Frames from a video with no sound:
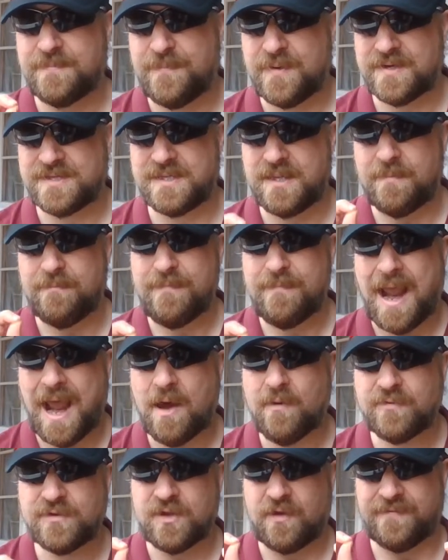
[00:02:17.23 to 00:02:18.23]
to put in the
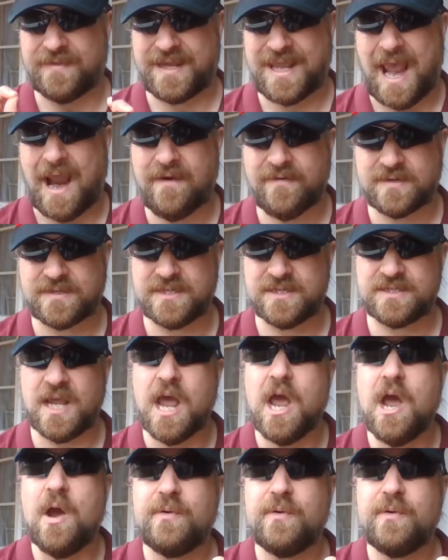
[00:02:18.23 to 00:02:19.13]
mouths of the characters,